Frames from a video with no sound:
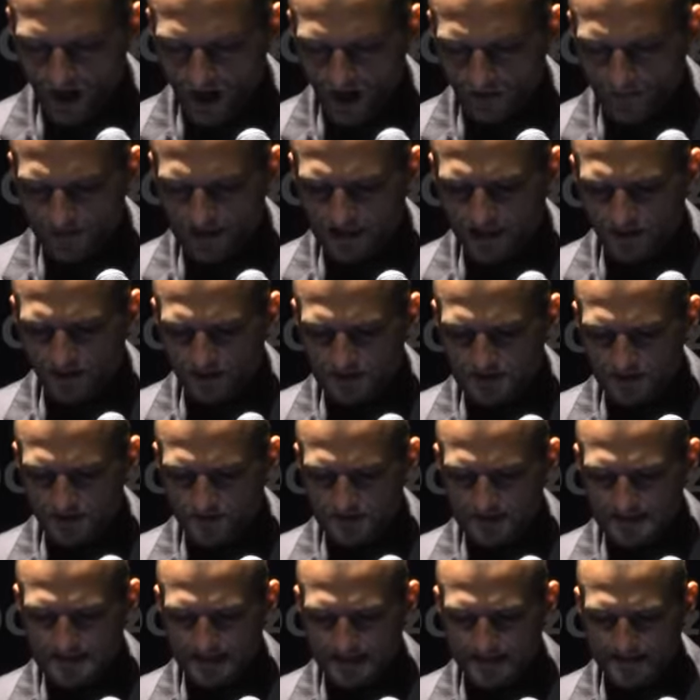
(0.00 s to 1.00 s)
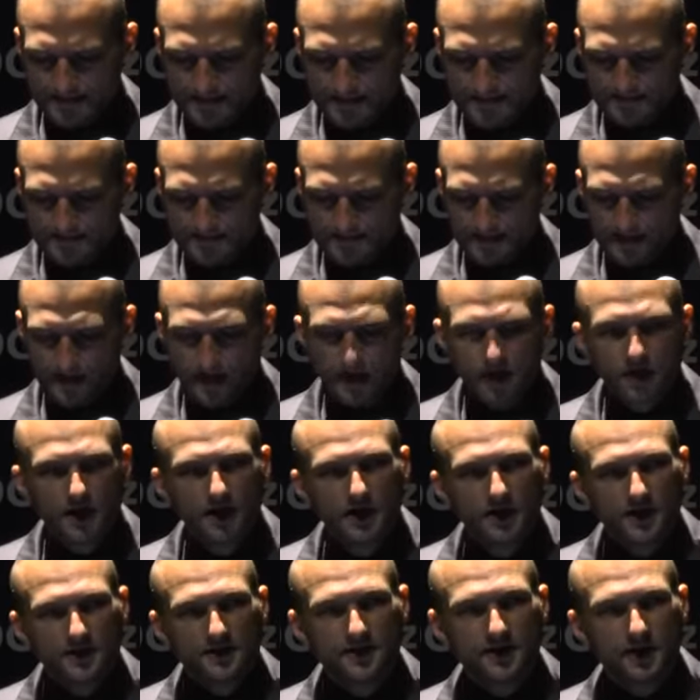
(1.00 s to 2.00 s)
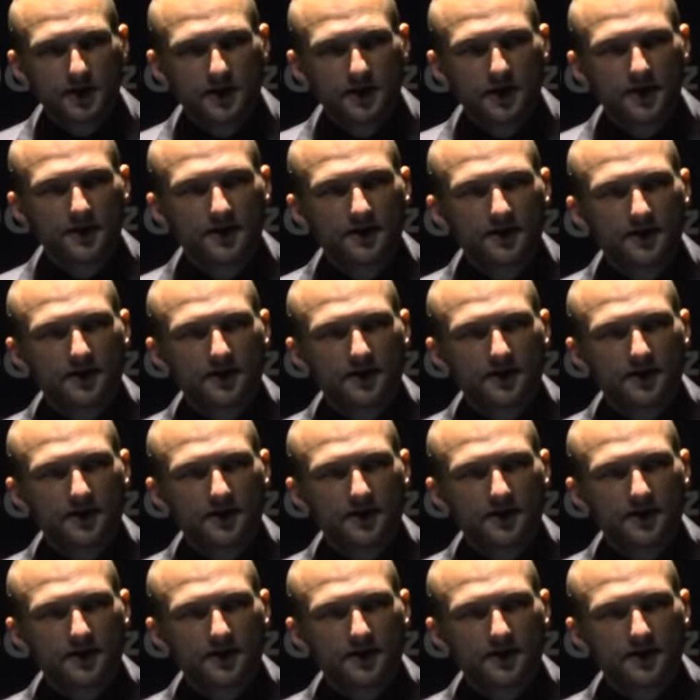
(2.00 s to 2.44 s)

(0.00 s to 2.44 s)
We can also say that the Al-Qaeda